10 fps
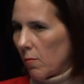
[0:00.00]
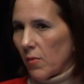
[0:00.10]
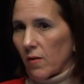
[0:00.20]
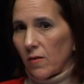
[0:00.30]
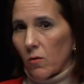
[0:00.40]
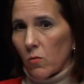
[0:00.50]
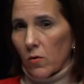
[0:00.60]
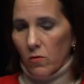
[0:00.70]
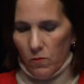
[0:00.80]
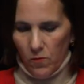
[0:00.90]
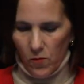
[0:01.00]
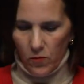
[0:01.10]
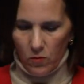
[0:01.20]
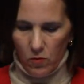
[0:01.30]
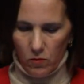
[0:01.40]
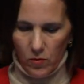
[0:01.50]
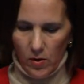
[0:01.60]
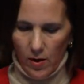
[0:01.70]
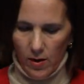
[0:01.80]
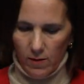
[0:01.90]
Mexico is the first country
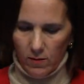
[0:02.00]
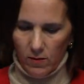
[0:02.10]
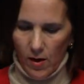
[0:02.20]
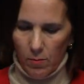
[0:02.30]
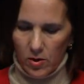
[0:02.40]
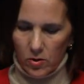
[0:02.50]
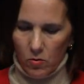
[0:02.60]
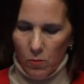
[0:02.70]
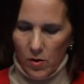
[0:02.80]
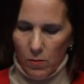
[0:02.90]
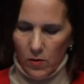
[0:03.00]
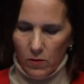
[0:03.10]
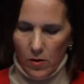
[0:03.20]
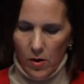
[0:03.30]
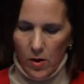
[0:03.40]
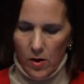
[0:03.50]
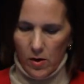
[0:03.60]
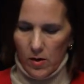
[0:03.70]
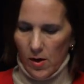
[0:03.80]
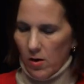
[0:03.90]
that has established commitments
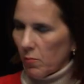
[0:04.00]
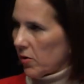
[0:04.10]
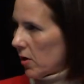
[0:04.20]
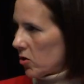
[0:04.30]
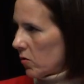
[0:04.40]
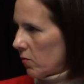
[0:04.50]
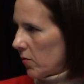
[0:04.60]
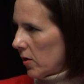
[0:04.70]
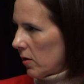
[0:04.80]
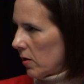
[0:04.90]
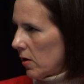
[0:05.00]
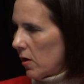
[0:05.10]
in the adaptation field.